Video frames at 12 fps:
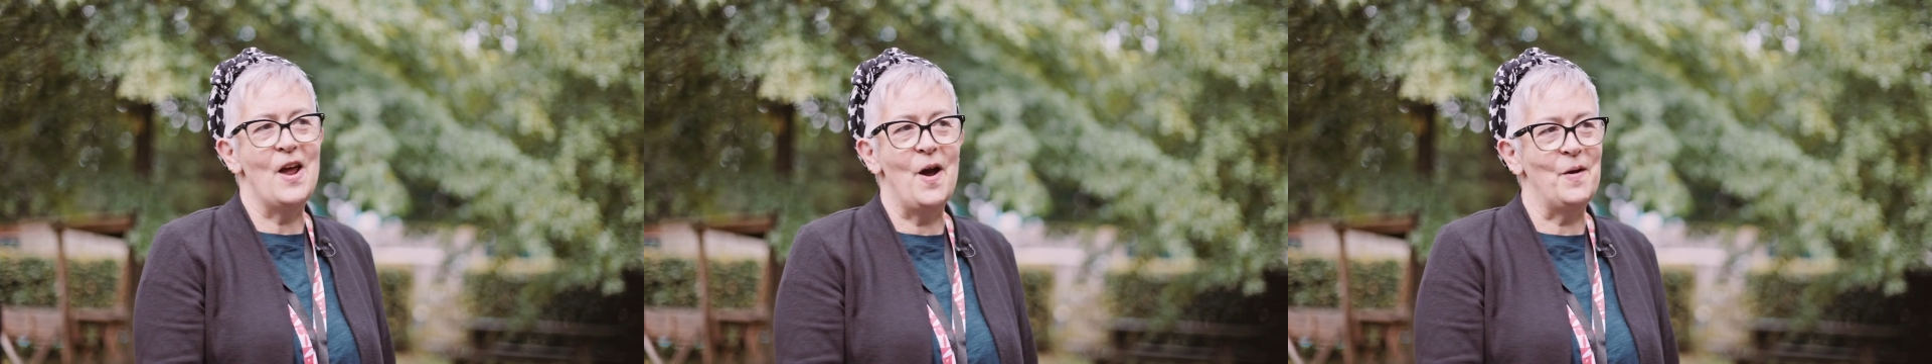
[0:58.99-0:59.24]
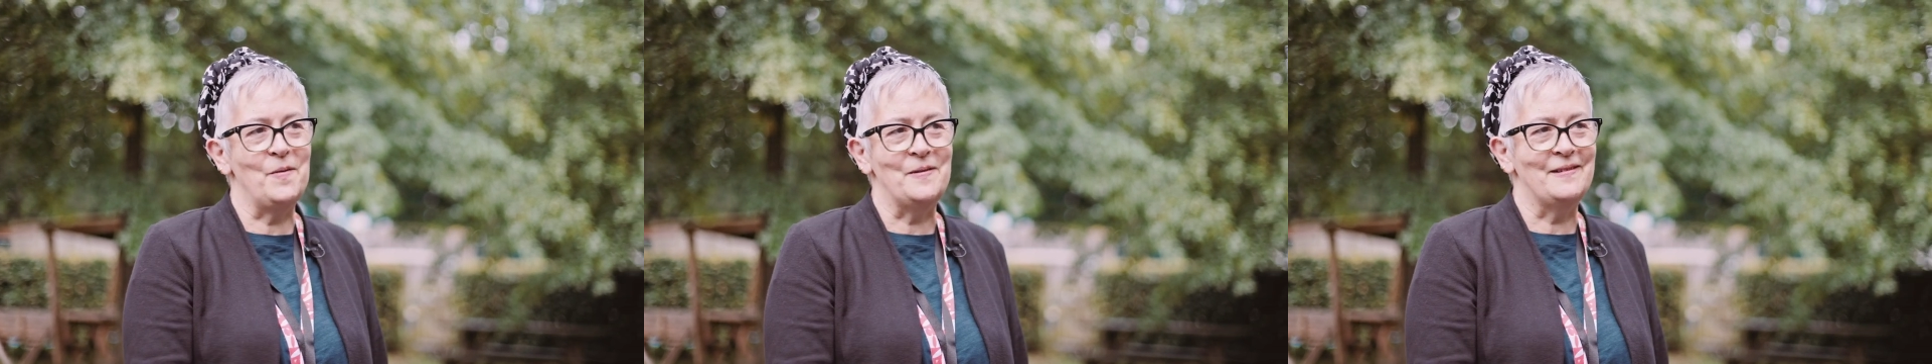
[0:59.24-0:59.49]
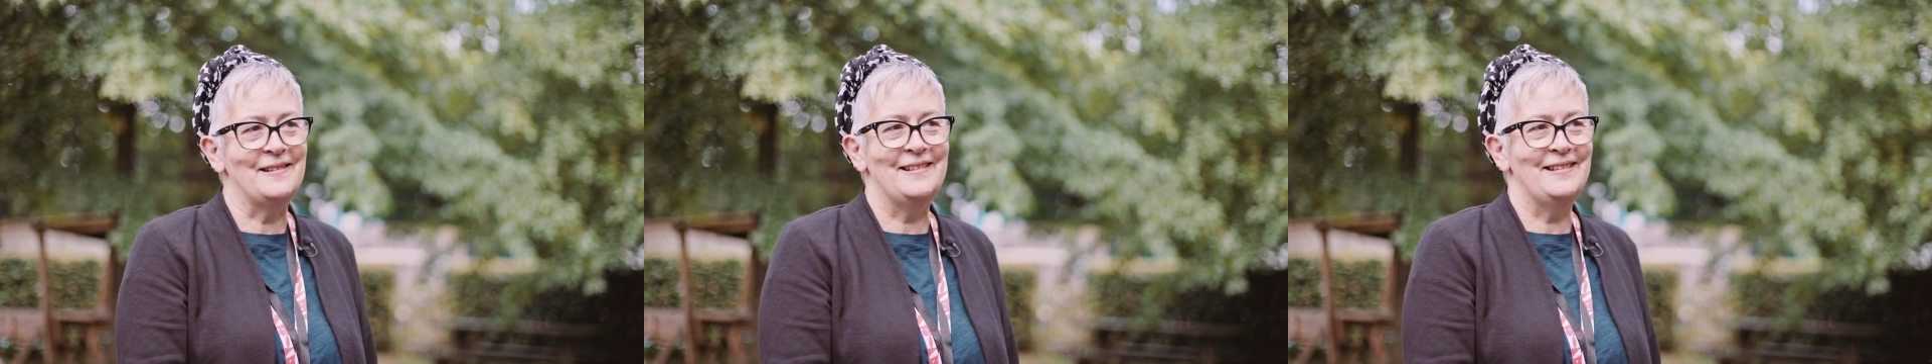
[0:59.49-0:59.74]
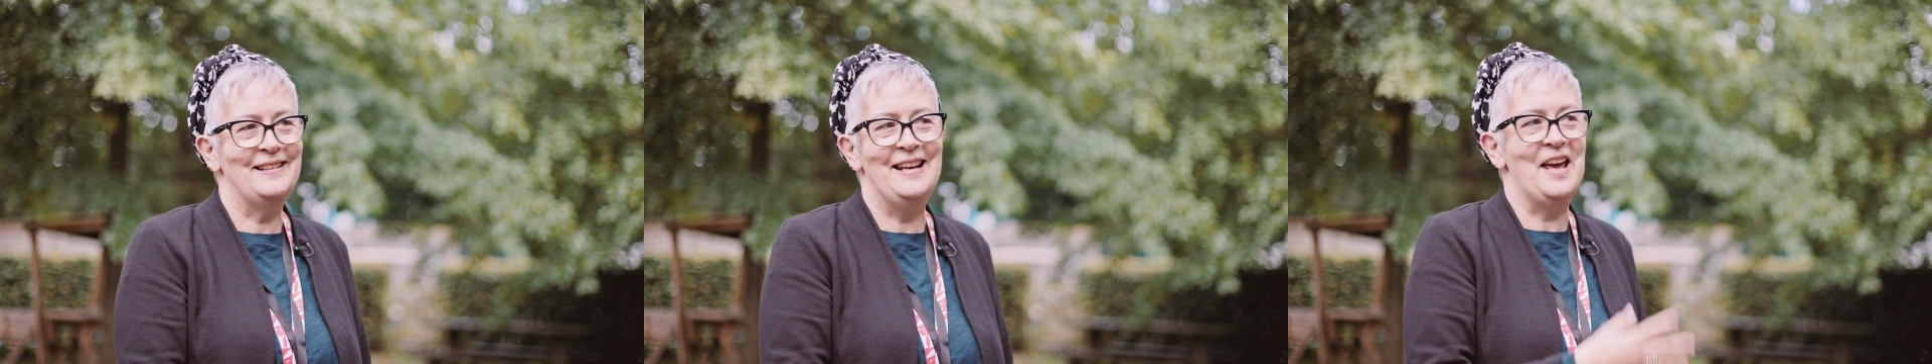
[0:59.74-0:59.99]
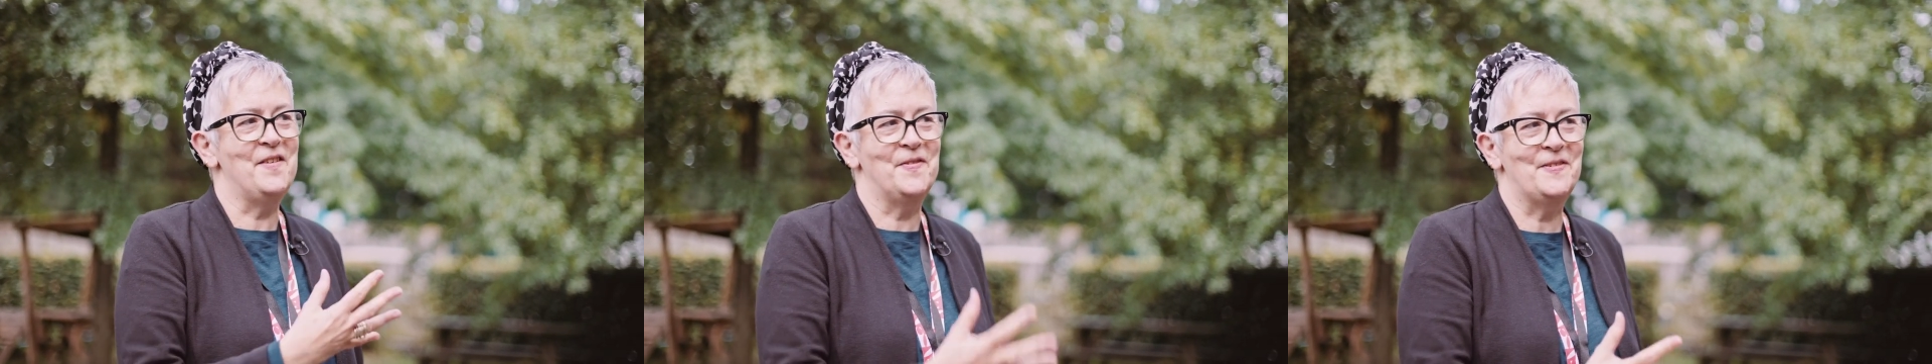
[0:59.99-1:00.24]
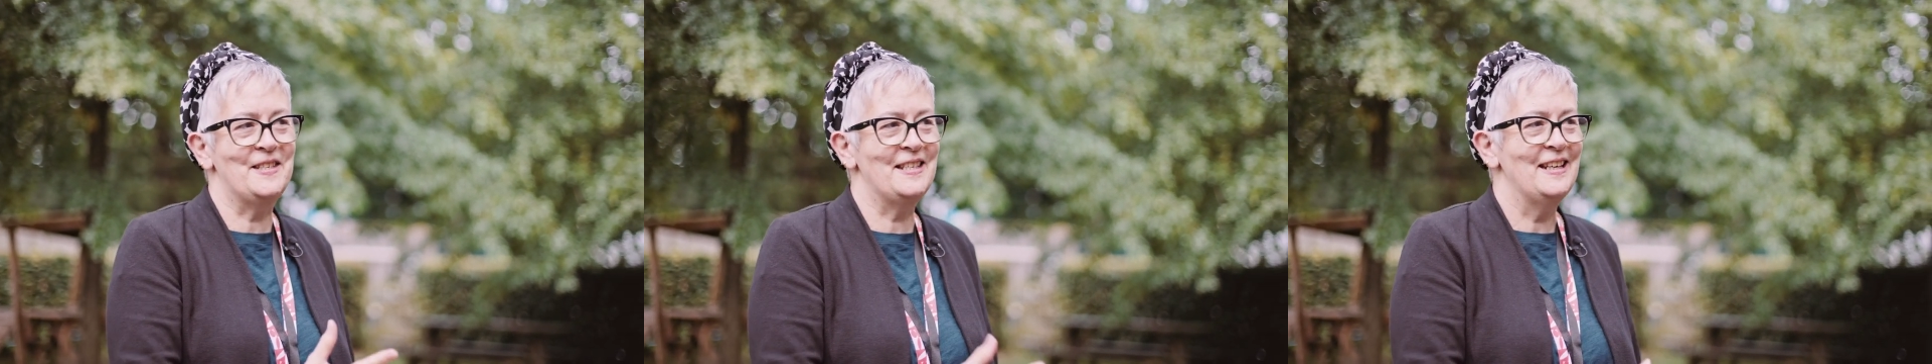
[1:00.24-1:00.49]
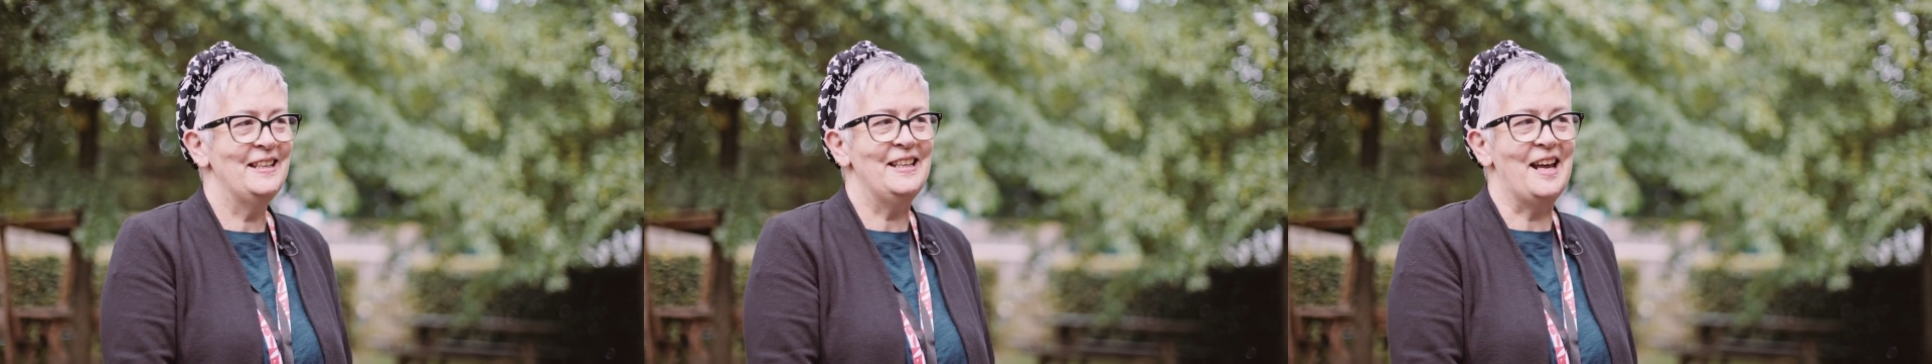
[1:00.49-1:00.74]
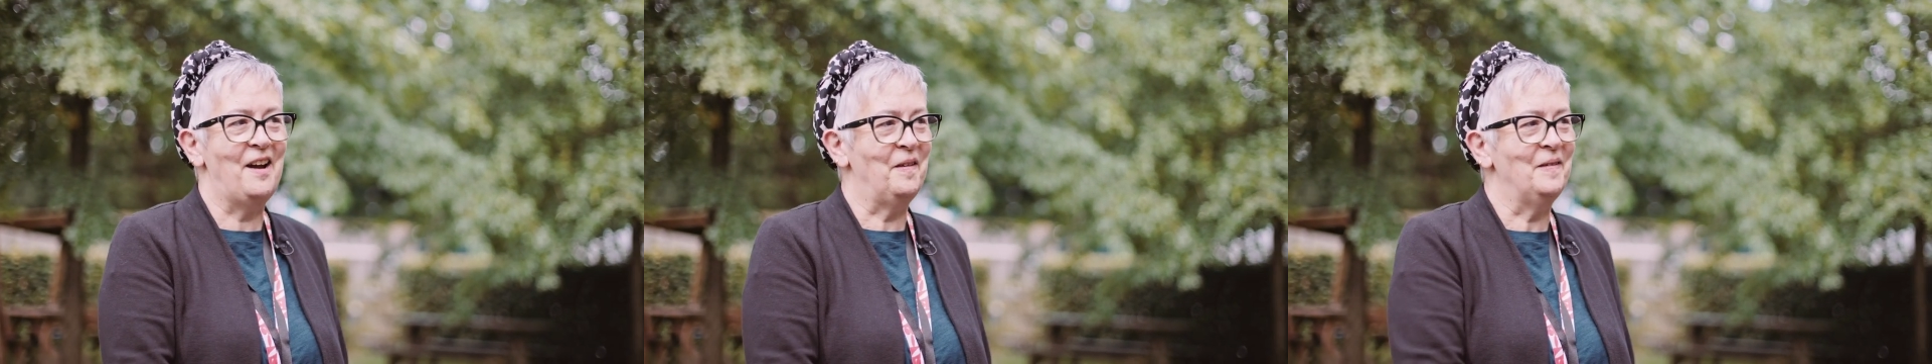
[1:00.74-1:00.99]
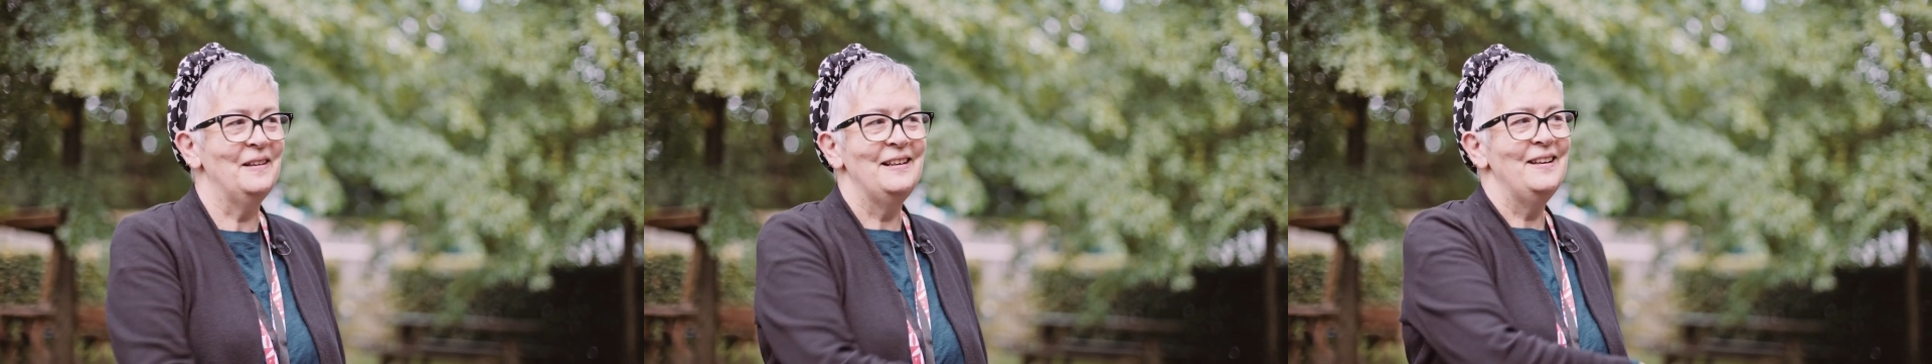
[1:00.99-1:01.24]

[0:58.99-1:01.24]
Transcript: known lived, you know,